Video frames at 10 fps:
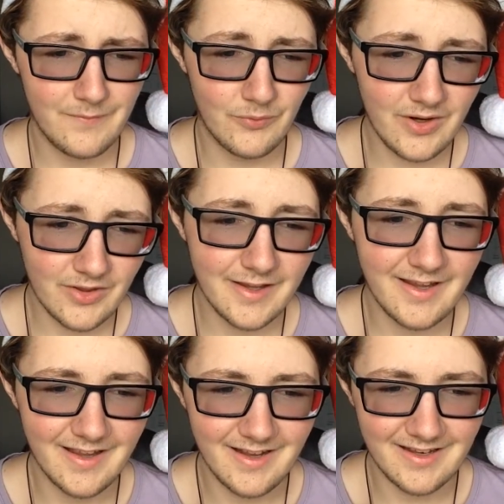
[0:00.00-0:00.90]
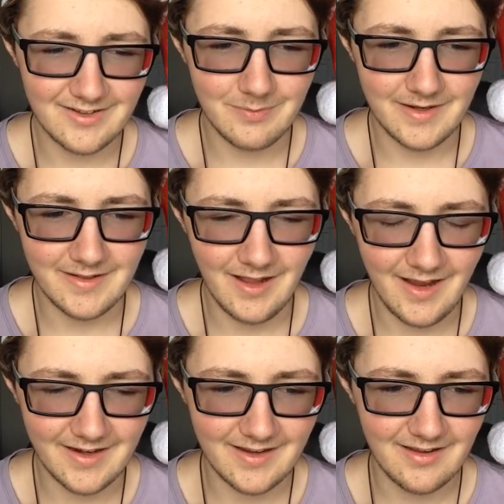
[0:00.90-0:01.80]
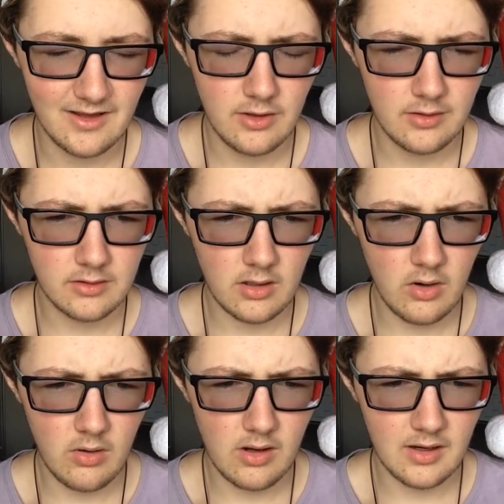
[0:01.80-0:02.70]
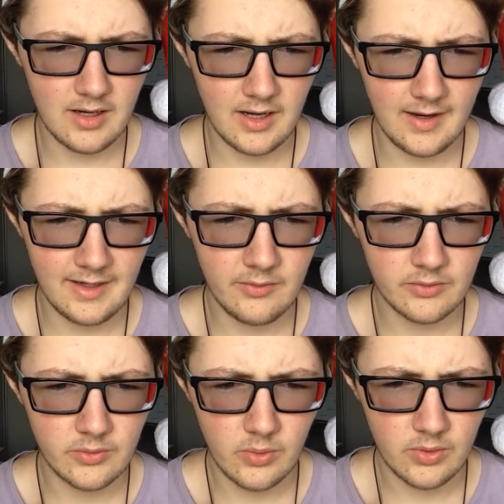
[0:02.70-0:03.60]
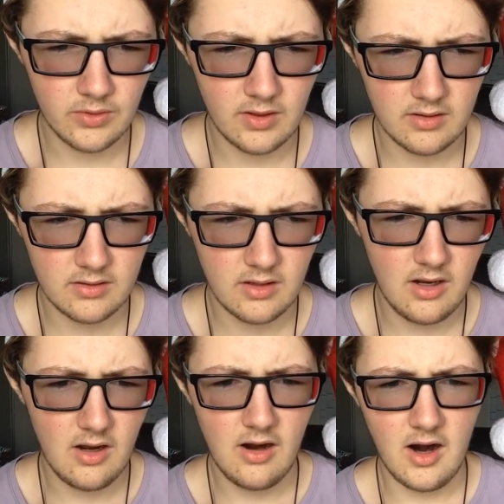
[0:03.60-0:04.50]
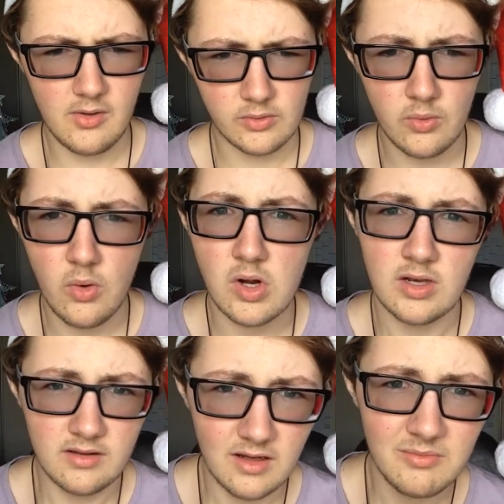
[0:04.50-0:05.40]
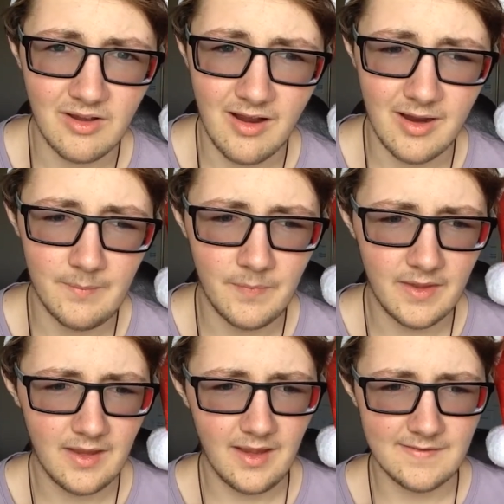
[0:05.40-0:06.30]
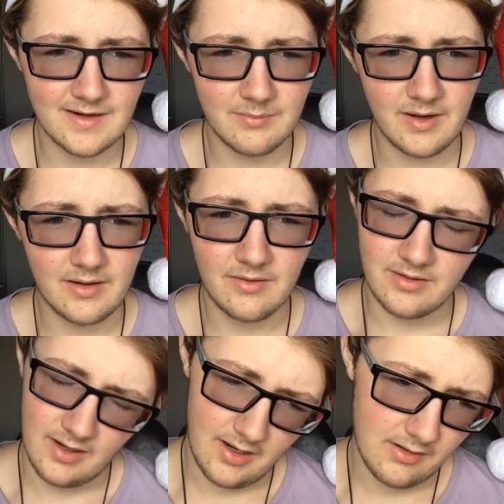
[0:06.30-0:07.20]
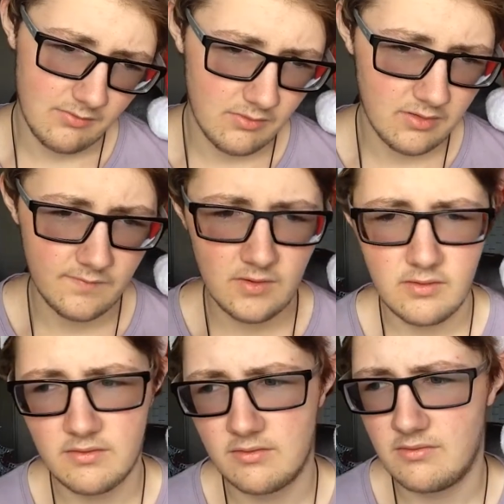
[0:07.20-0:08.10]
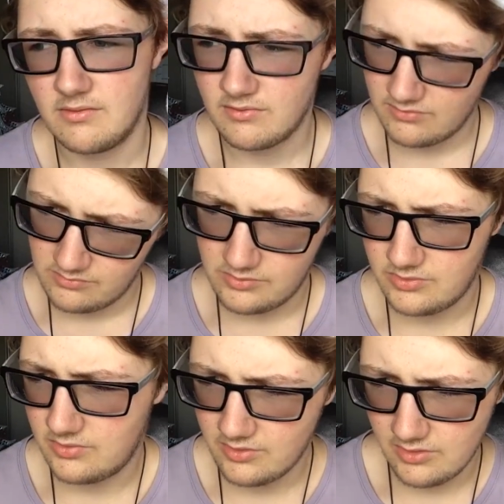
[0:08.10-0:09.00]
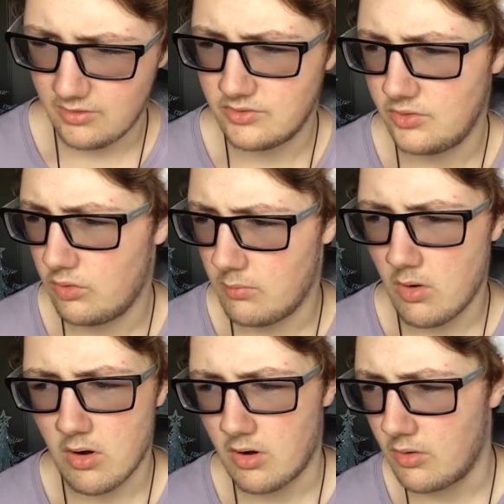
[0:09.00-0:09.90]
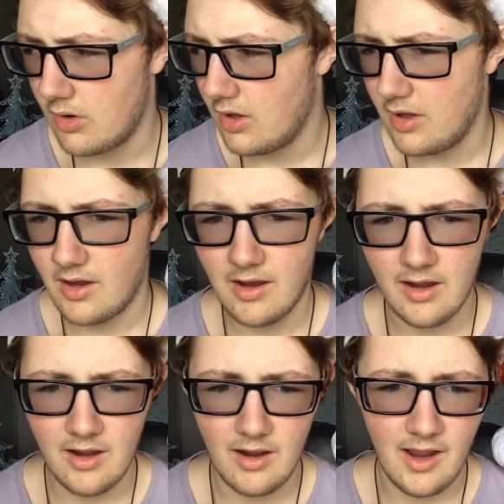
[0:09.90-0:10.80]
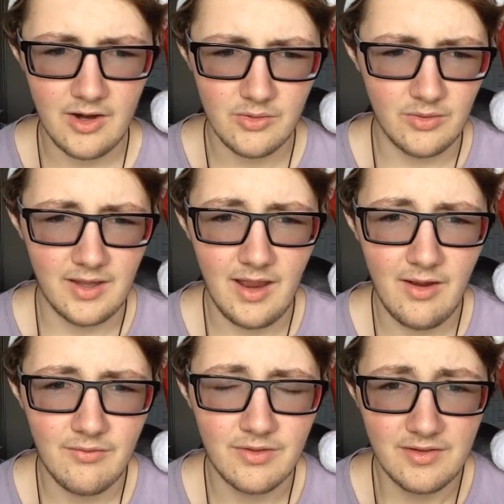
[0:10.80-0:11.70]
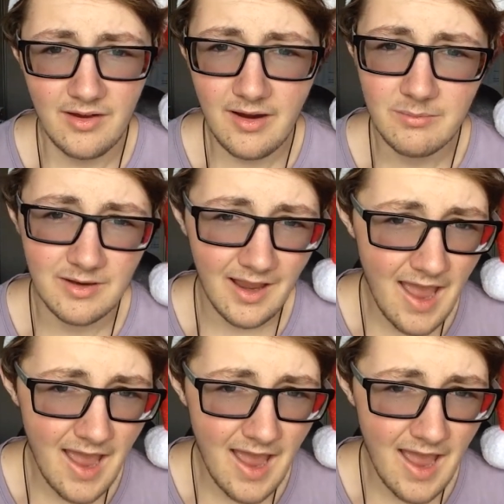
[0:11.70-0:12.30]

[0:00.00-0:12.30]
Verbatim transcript: really, it's been like, so, okay, I need to record this, I record it sometime, and then I'm like, okay, this video's, you know, due tomorrow. I don't really have the time to